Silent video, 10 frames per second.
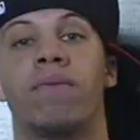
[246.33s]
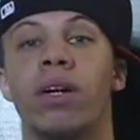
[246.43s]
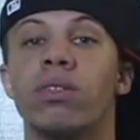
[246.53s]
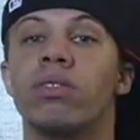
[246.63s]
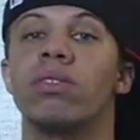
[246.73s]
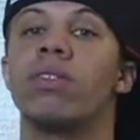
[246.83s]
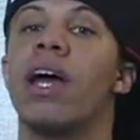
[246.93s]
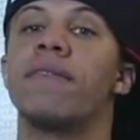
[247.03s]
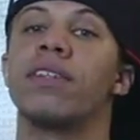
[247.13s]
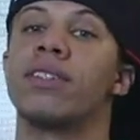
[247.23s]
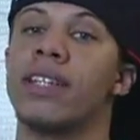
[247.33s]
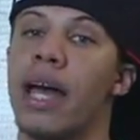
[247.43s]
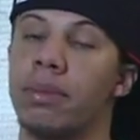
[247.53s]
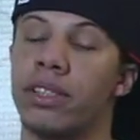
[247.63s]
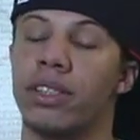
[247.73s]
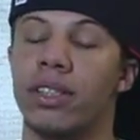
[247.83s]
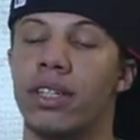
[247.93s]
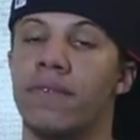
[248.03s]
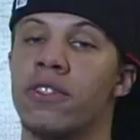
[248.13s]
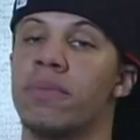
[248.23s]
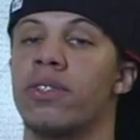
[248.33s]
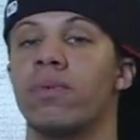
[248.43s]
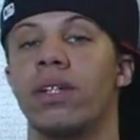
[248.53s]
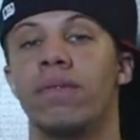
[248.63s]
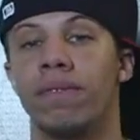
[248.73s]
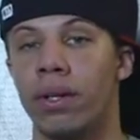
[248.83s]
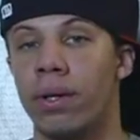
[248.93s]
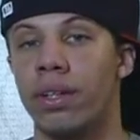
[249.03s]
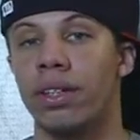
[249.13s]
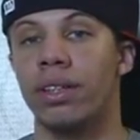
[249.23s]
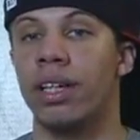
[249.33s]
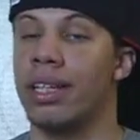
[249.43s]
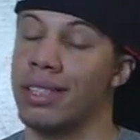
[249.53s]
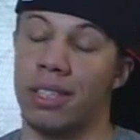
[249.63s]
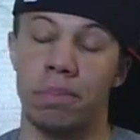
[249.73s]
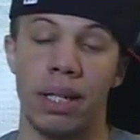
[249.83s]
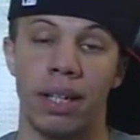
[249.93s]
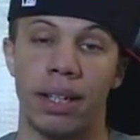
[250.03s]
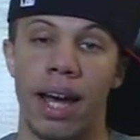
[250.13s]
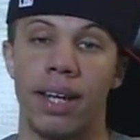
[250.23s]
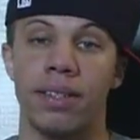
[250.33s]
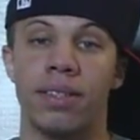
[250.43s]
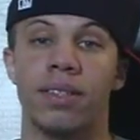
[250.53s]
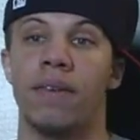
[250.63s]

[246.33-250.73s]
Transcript: First, you have to establish the difference between flirting and just being nice.